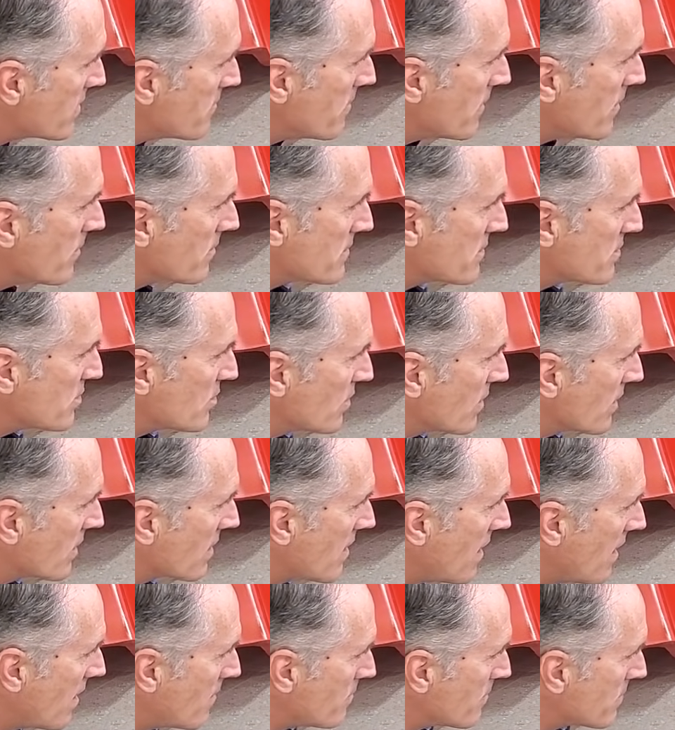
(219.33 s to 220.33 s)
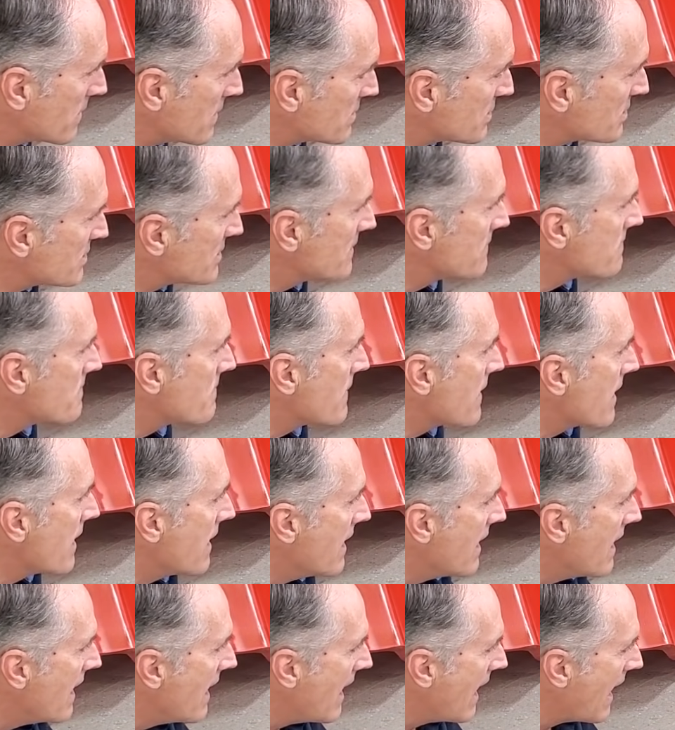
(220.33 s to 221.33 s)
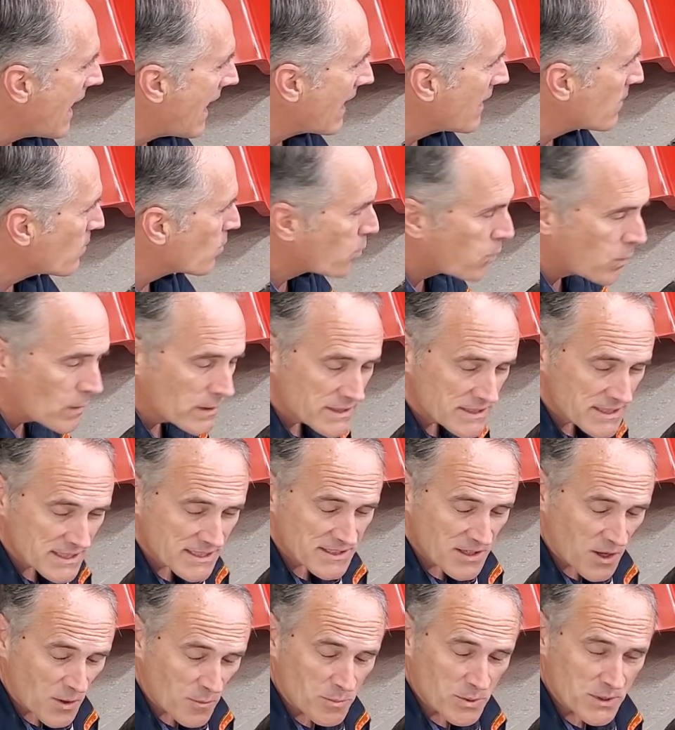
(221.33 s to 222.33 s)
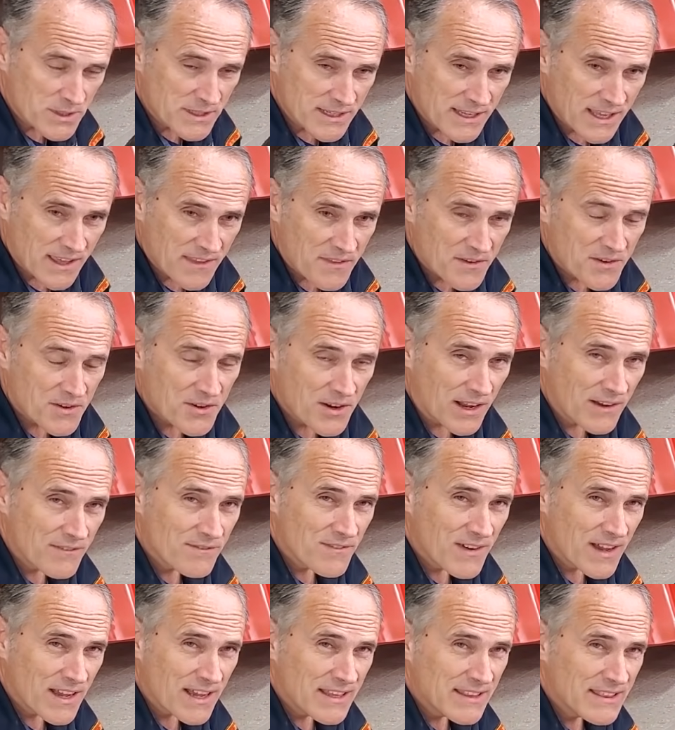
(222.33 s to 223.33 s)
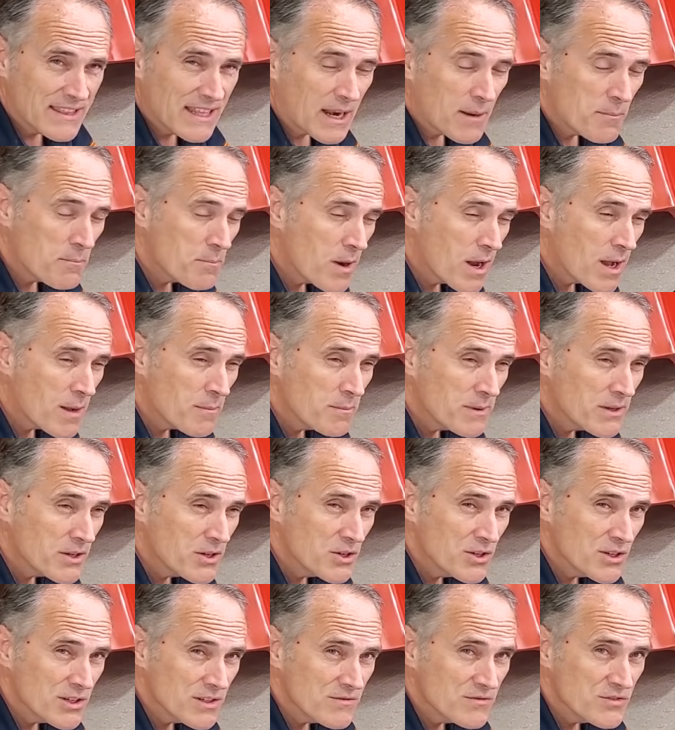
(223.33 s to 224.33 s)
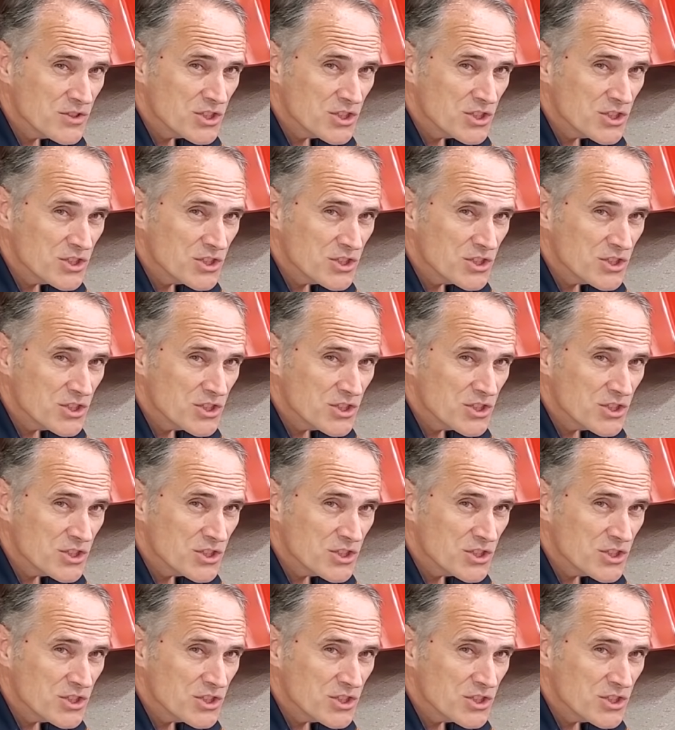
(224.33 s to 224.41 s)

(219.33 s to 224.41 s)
to be able to accomplish. And once it's all put together, I find that I probably could have